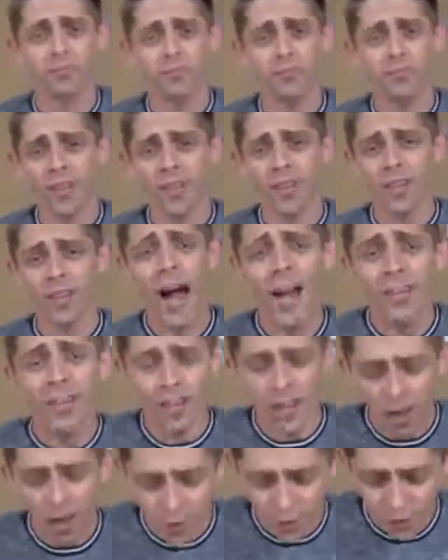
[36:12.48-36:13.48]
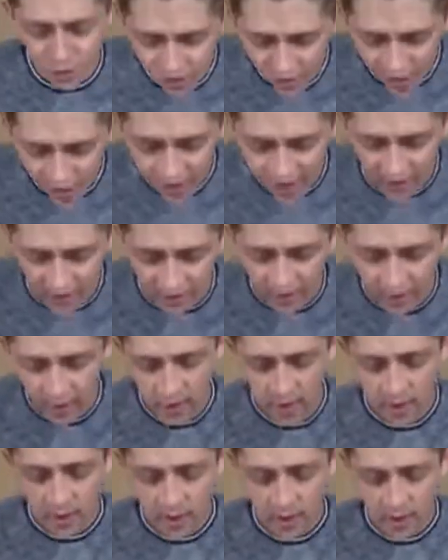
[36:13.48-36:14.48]
Empathic understanding
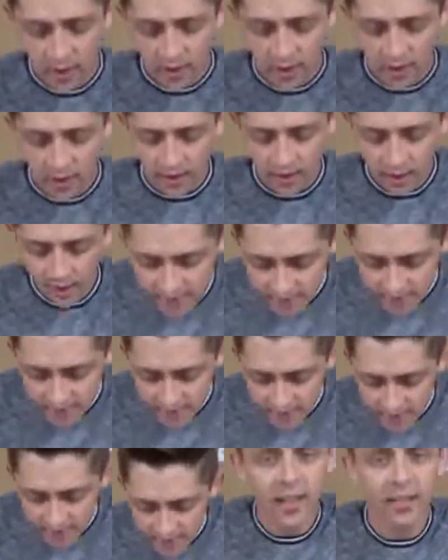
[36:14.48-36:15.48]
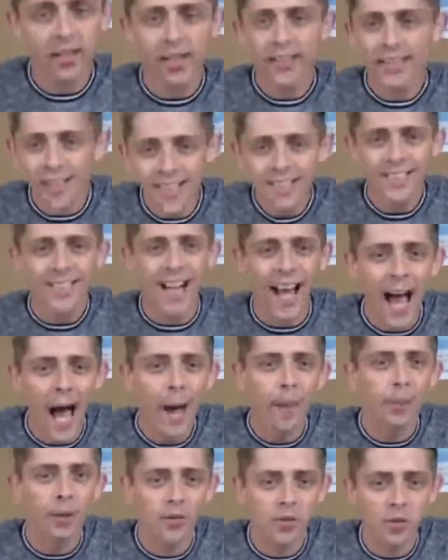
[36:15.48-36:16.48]
is something that doesn't
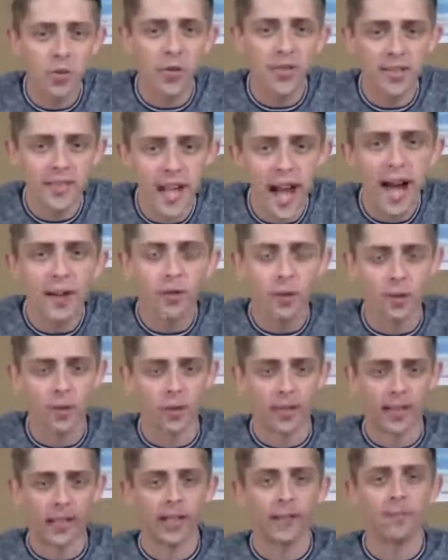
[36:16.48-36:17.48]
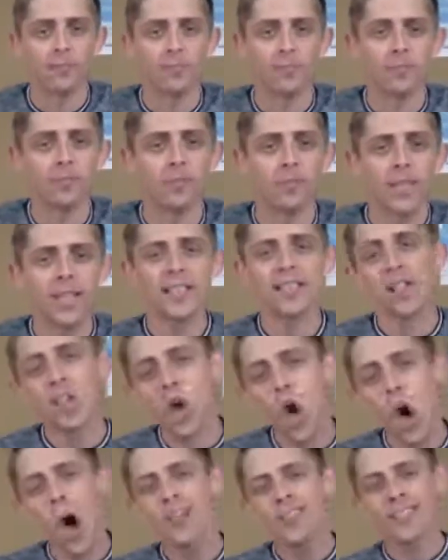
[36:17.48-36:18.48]
happen to us naturally, because it
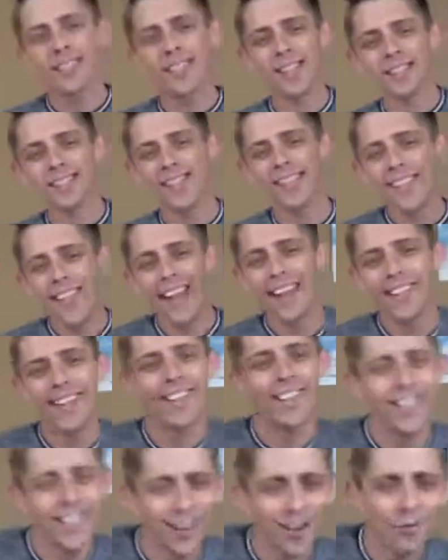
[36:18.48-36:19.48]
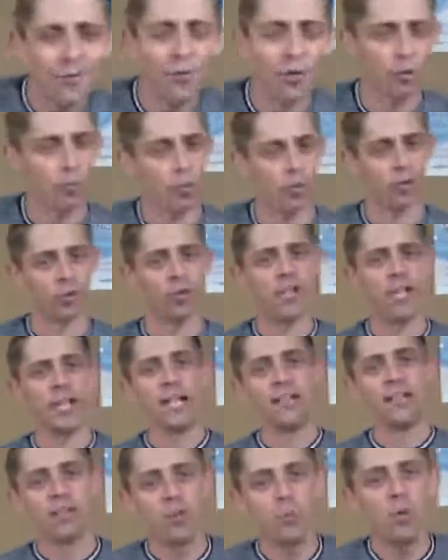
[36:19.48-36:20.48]
causes us to get uncomfortable,
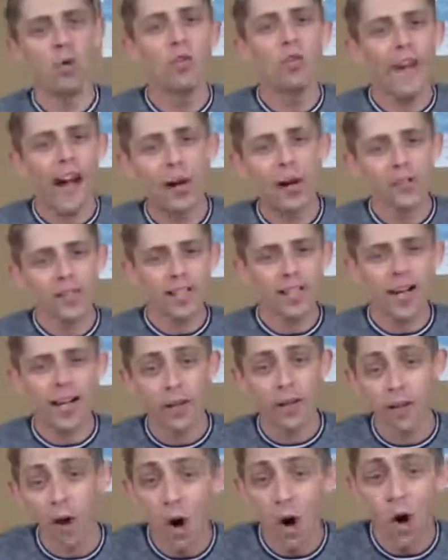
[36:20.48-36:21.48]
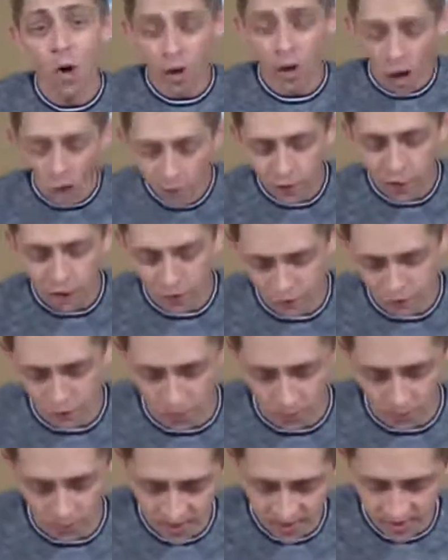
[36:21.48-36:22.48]
to move outside of our comfort
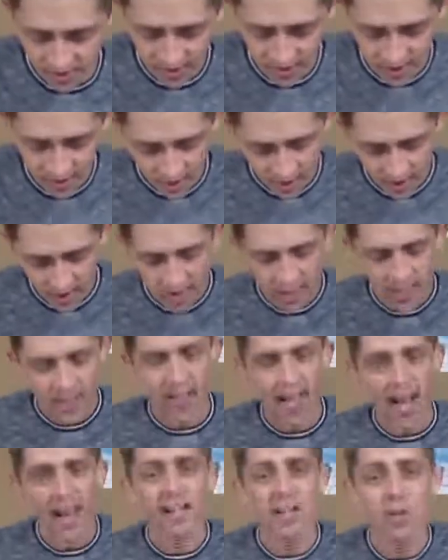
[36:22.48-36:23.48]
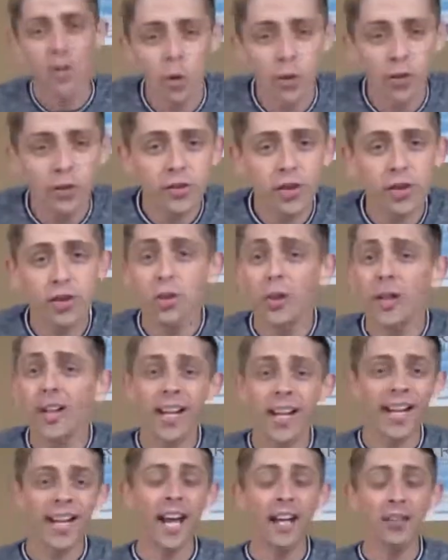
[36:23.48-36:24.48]
zones. And in order to do it,
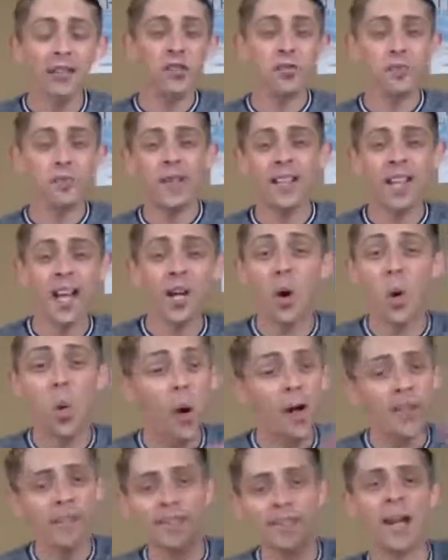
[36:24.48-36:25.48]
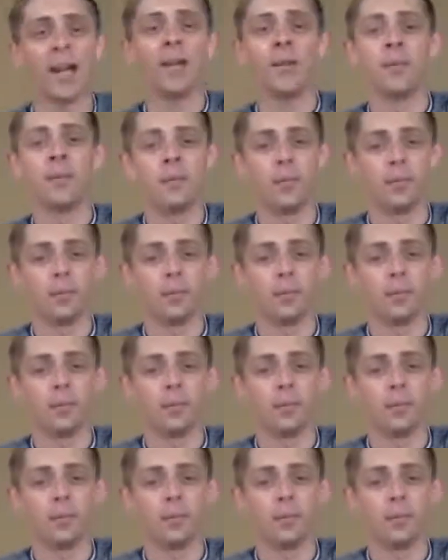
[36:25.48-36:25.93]
it can't just be like a one-time